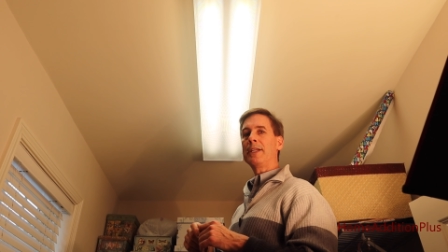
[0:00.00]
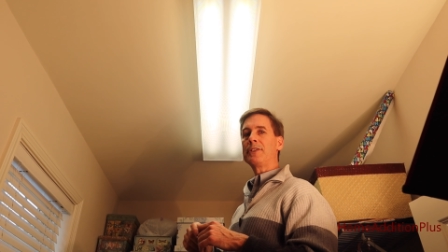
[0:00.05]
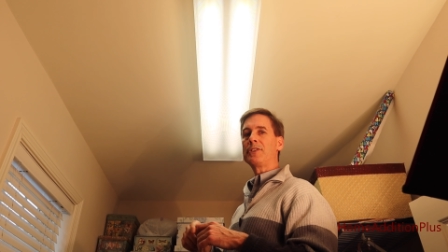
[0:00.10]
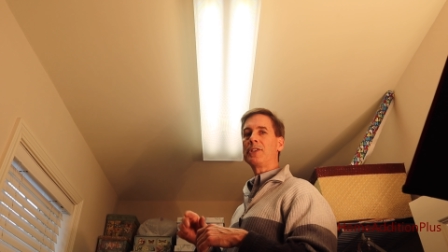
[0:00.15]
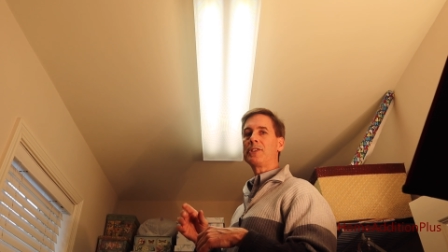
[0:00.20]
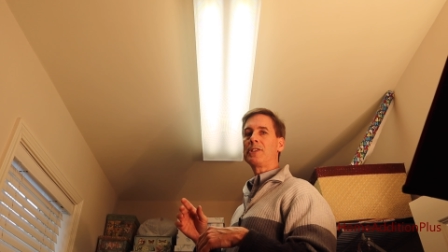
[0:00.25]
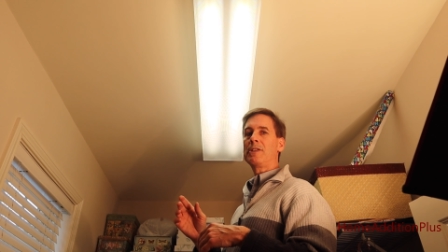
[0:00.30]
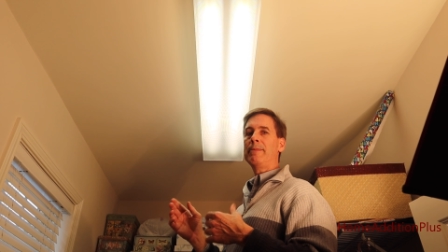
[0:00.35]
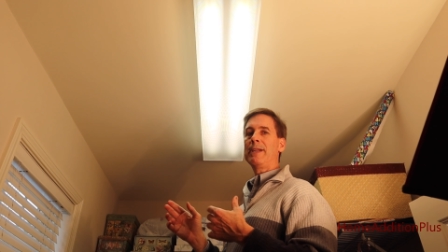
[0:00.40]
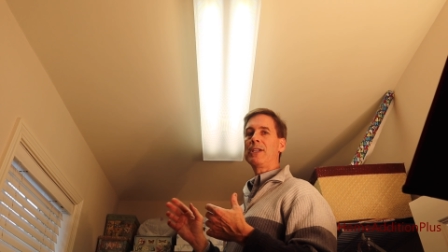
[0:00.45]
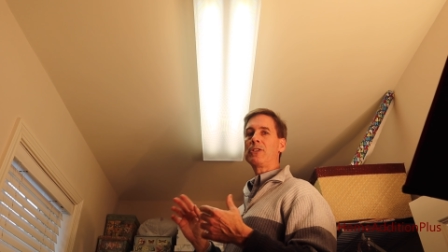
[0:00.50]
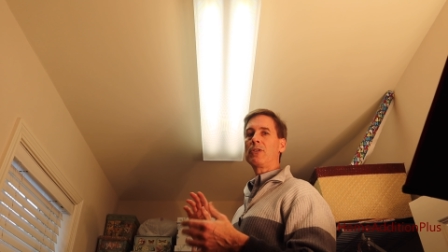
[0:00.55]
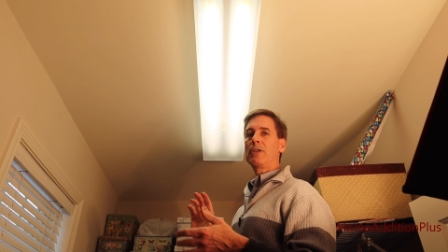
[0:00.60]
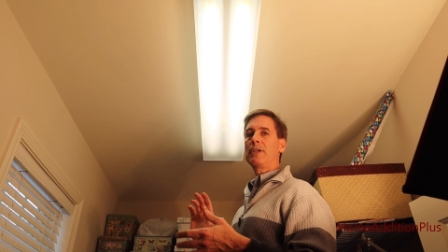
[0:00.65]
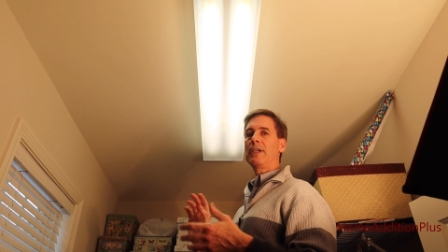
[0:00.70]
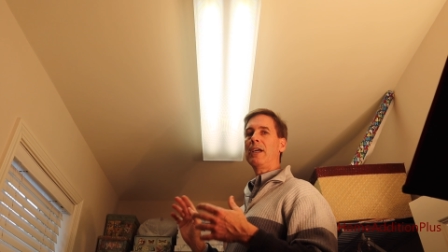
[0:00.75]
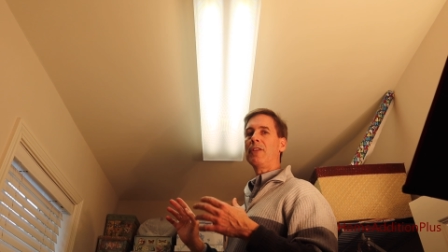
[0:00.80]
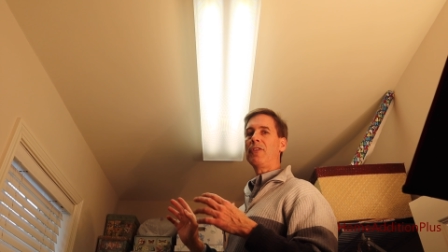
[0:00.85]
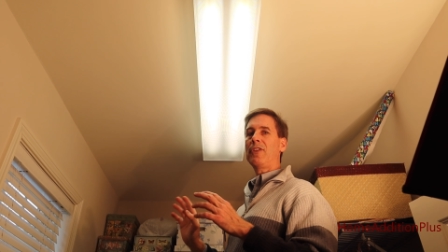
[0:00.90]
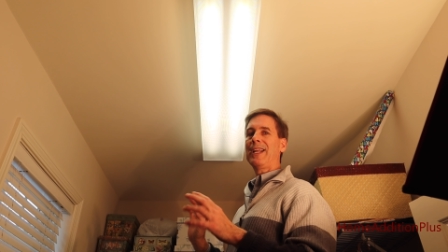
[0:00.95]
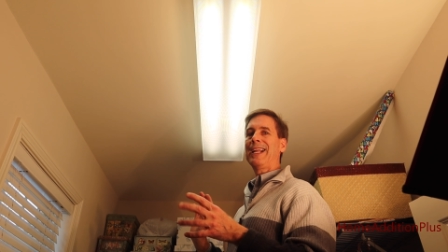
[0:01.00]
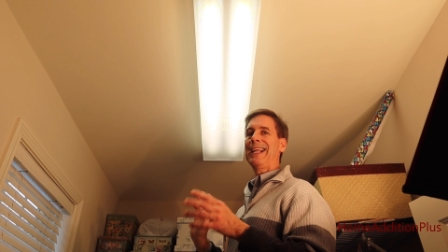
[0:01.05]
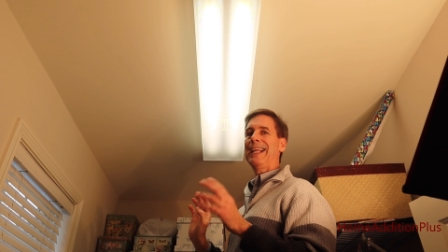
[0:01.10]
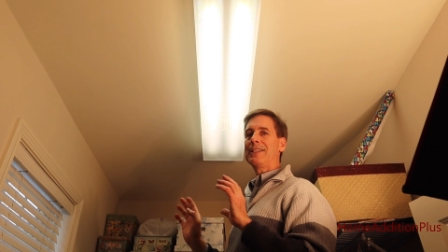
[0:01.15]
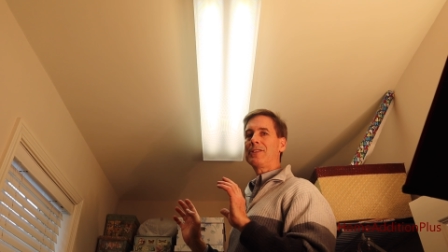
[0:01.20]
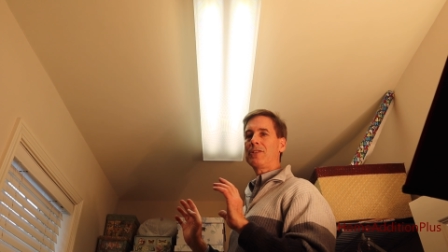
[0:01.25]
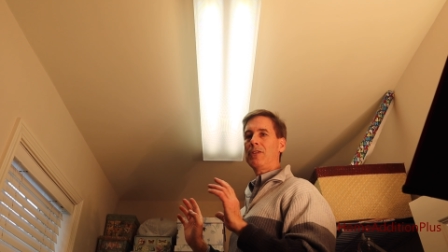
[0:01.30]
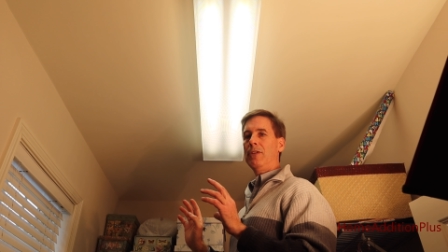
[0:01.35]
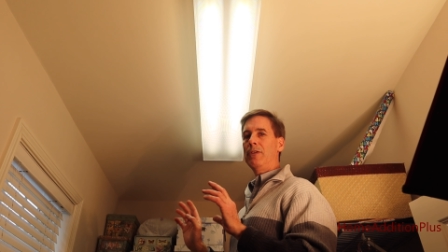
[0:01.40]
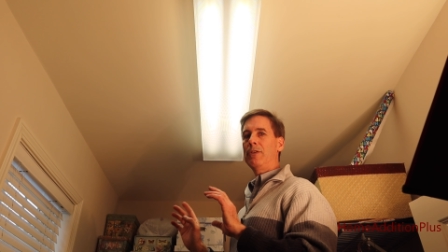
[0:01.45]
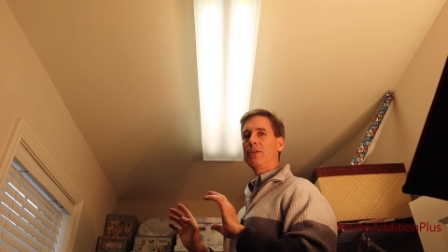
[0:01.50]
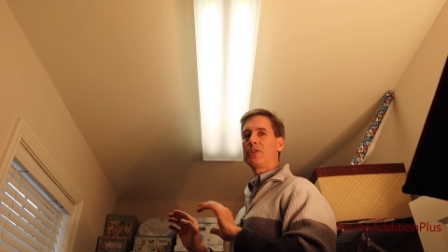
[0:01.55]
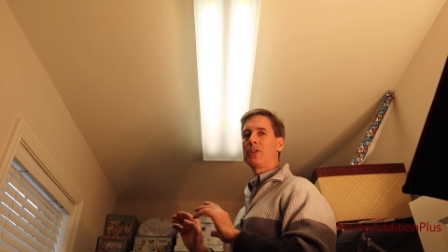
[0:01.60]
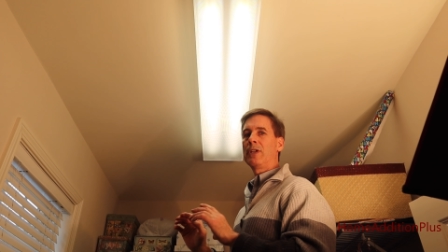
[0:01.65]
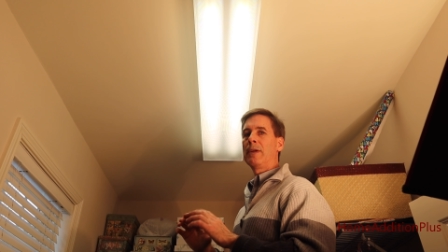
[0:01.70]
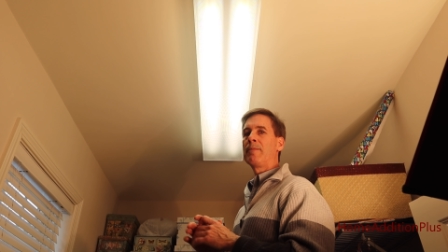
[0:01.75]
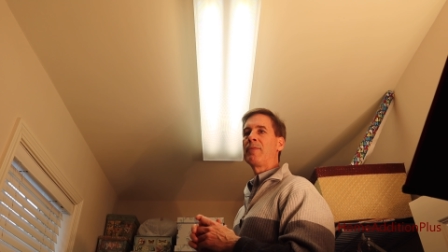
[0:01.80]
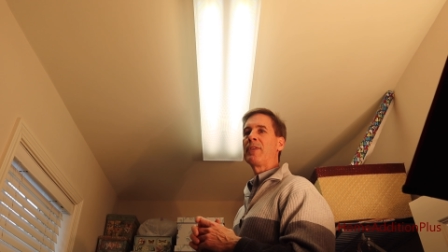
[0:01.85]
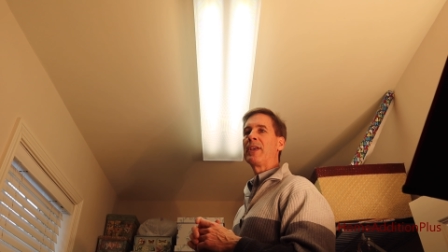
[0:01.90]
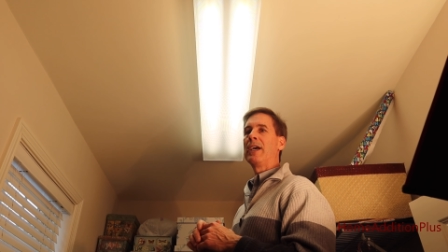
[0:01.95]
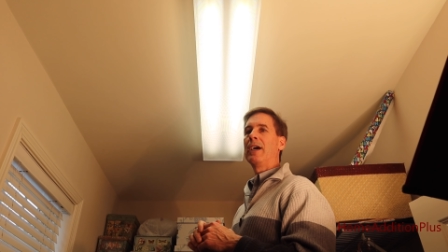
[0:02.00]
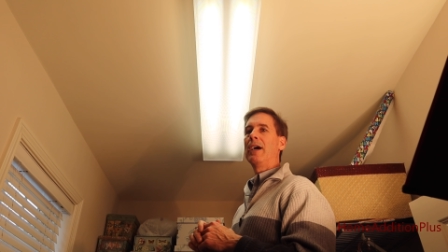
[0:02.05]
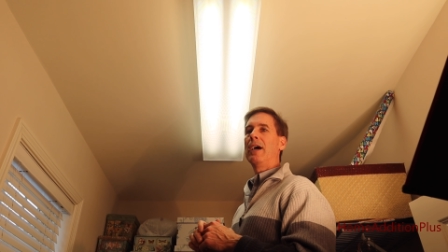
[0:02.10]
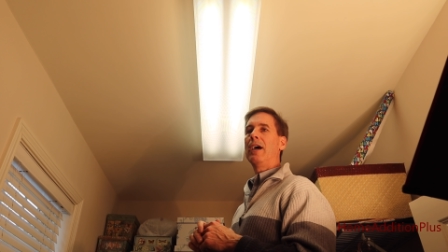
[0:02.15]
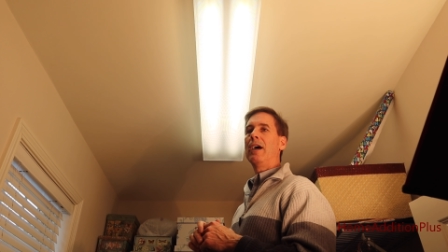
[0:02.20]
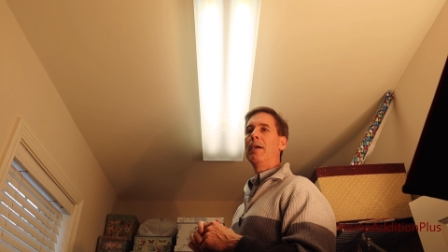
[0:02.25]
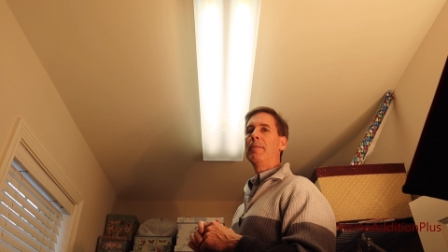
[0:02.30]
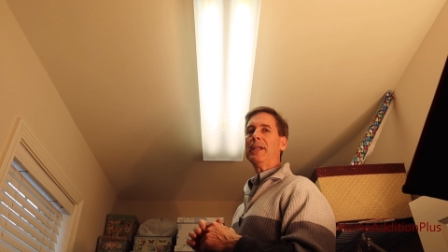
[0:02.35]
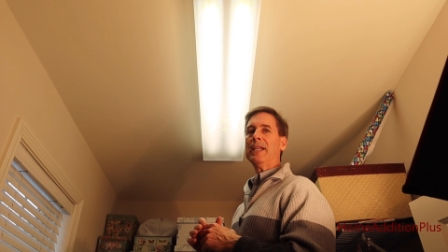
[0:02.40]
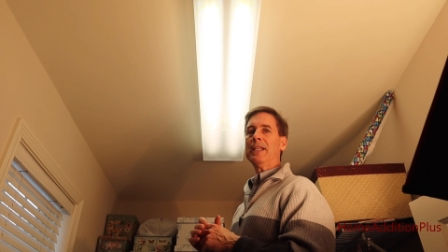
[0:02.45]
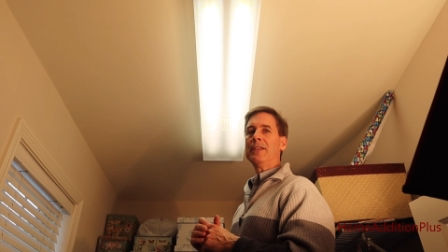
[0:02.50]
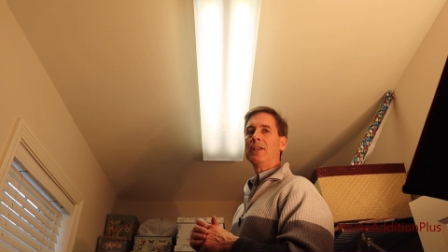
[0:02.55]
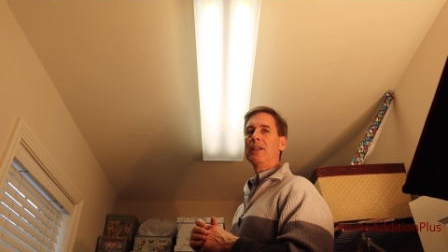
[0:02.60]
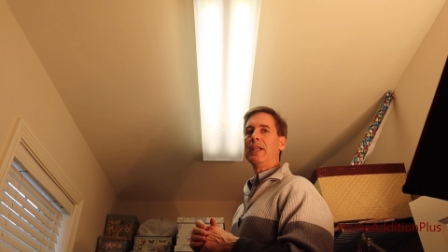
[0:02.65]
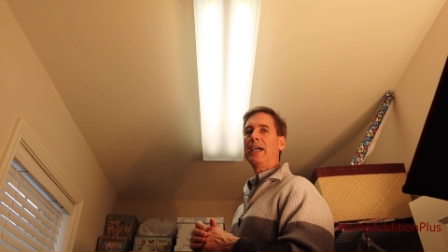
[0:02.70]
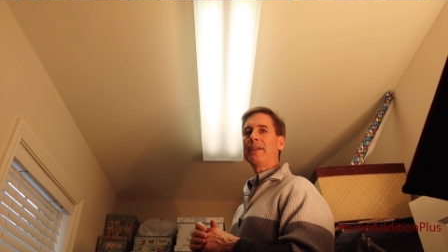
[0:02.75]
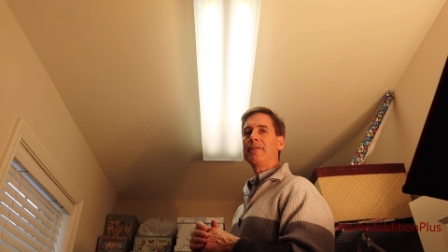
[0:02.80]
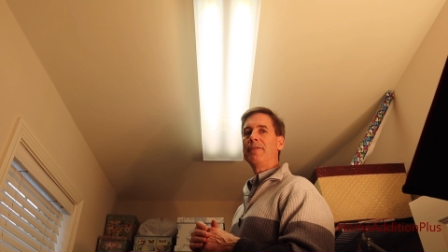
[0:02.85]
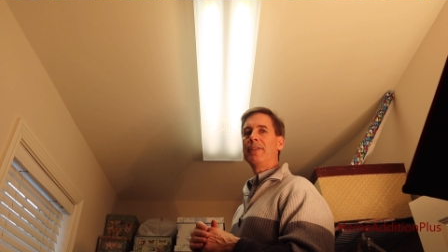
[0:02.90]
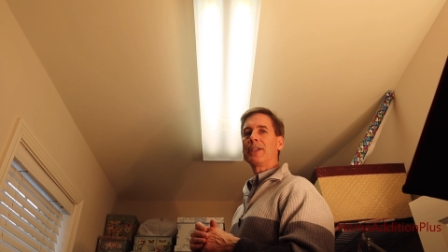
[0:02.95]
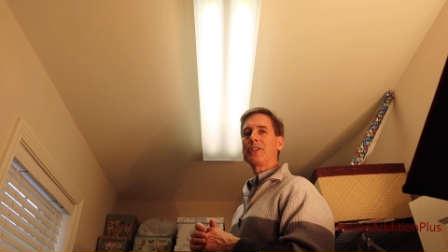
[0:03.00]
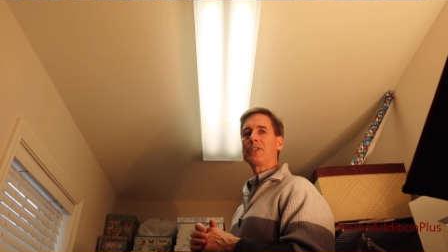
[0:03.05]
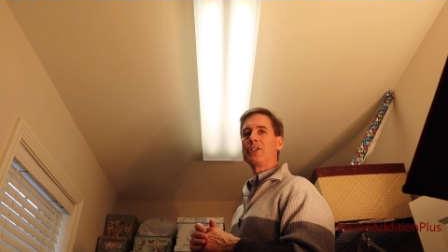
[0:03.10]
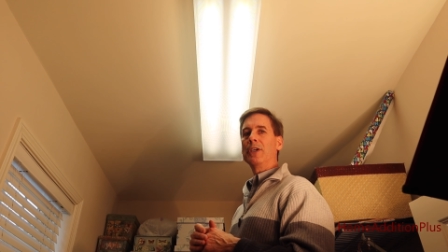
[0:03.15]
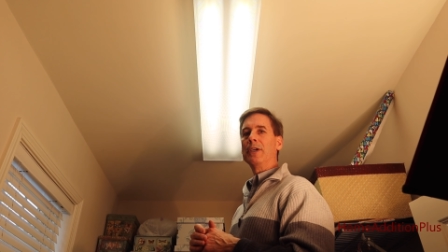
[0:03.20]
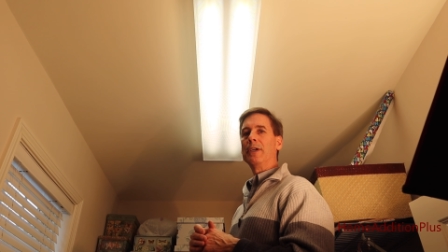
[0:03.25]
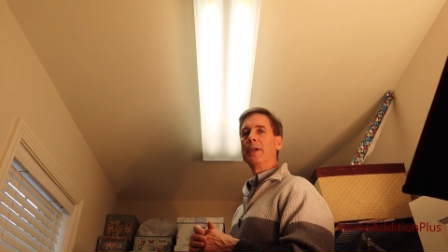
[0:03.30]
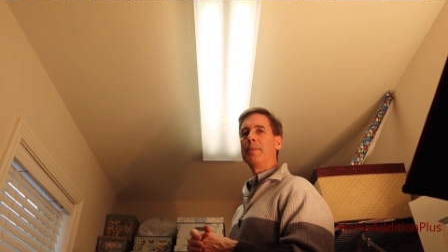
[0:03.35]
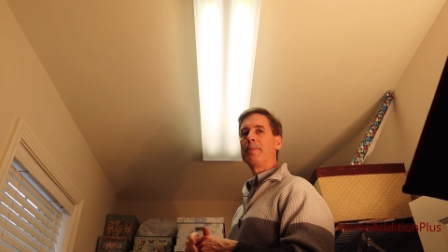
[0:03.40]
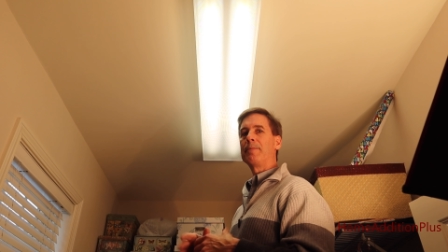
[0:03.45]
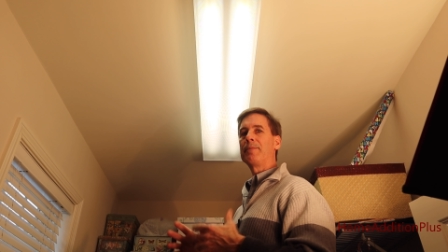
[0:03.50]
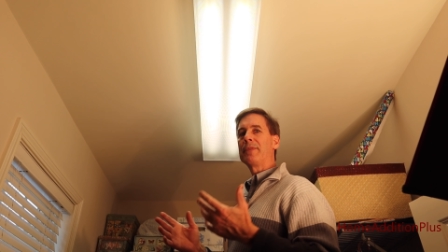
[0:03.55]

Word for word: nuts just to make sure nothing gets loose in the light fixture.